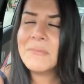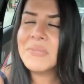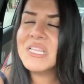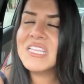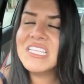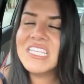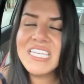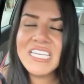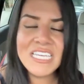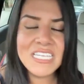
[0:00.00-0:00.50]

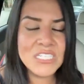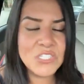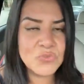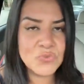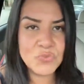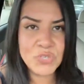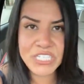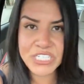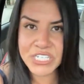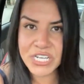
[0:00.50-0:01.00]

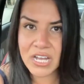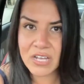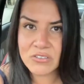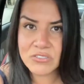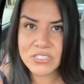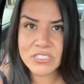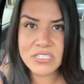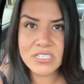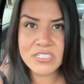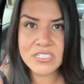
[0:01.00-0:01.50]
Please reach
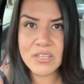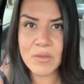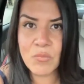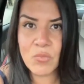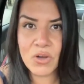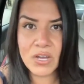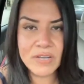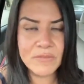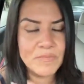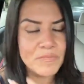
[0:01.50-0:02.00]
out to
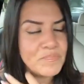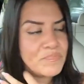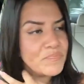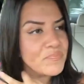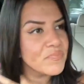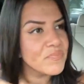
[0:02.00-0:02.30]
someone.